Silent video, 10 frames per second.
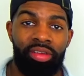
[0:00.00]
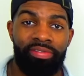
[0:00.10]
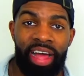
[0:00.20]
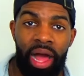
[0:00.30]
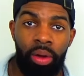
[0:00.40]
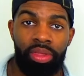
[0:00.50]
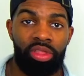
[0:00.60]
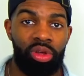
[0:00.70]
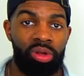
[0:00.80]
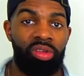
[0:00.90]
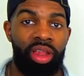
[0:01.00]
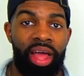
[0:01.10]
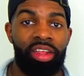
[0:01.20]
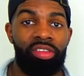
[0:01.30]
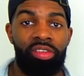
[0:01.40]
vowel, the third to
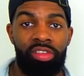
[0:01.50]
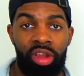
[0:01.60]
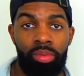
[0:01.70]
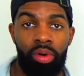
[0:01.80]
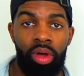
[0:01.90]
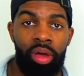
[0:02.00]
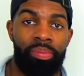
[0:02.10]
last syllable.